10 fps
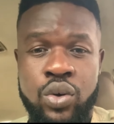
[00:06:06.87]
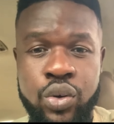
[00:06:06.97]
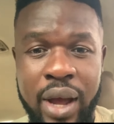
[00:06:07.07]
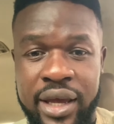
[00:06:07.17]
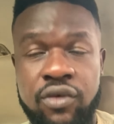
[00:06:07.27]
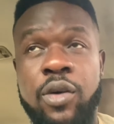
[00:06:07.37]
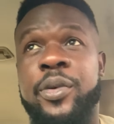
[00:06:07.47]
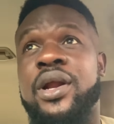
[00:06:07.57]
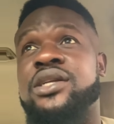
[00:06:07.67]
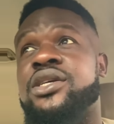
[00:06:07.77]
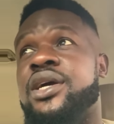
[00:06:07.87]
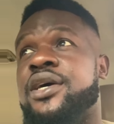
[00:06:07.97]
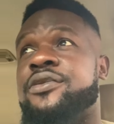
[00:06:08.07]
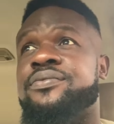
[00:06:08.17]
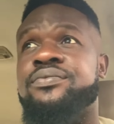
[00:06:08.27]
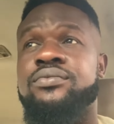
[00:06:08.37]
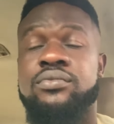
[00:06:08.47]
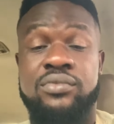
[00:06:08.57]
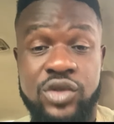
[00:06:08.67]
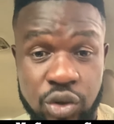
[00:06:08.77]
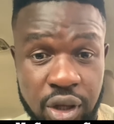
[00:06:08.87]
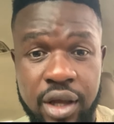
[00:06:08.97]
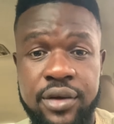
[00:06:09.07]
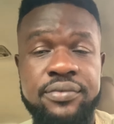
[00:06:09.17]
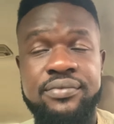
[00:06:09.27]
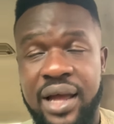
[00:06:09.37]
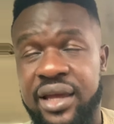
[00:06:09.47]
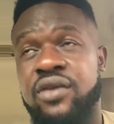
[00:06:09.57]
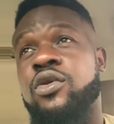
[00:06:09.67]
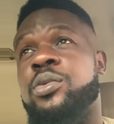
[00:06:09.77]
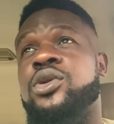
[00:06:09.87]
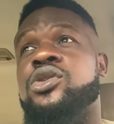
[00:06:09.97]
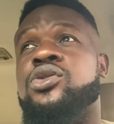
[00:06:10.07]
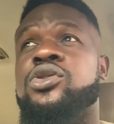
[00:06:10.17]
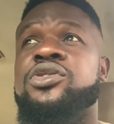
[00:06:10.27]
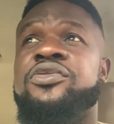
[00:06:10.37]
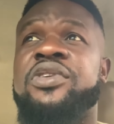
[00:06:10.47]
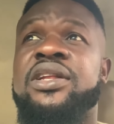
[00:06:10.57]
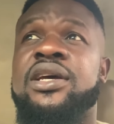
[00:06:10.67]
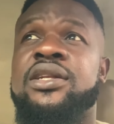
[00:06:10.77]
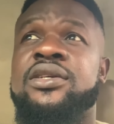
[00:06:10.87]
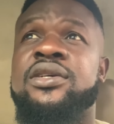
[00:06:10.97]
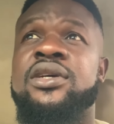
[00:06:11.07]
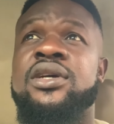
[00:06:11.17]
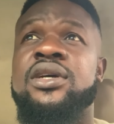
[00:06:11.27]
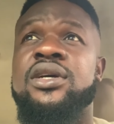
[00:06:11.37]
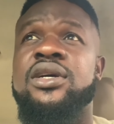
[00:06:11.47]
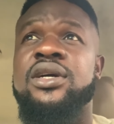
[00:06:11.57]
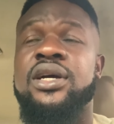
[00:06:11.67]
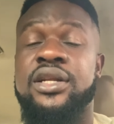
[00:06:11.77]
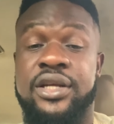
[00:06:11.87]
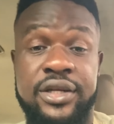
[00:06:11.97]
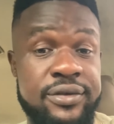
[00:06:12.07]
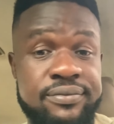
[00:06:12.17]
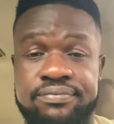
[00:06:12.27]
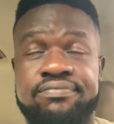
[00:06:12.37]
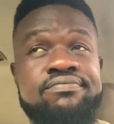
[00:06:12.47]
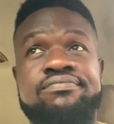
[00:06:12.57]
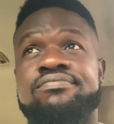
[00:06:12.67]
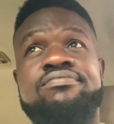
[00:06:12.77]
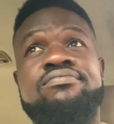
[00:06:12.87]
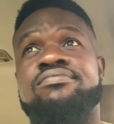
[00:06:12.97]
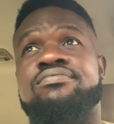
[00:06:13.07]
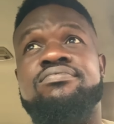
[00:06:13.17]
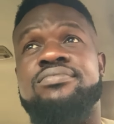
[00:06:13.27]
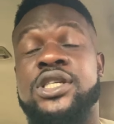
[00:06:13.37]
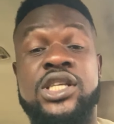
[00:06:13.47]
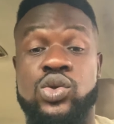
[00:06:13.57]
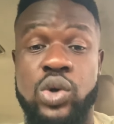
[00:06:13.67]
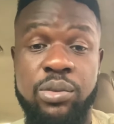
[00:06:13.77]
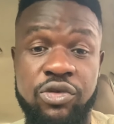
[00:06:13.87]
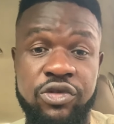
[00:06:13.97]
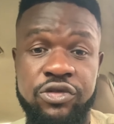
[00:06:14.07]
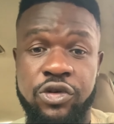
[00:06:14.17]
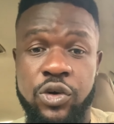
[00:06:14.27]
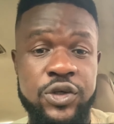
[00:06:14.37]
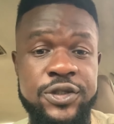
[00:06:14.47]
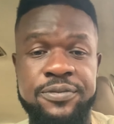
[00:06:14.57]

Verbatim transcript: I give up on Nigeria. Today, I give up on this country finally. And then it is well moving forward.